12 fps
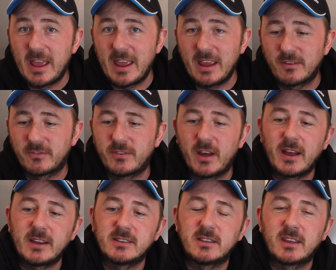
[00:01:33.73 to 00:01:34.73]
If
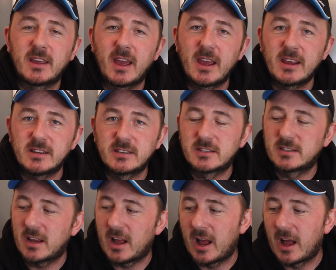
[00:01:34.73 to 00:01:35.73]
that is the
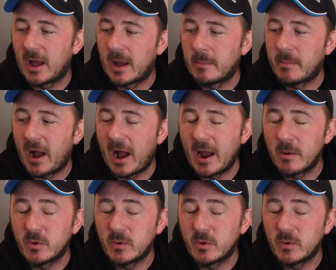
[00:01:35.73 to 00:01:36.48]
case, I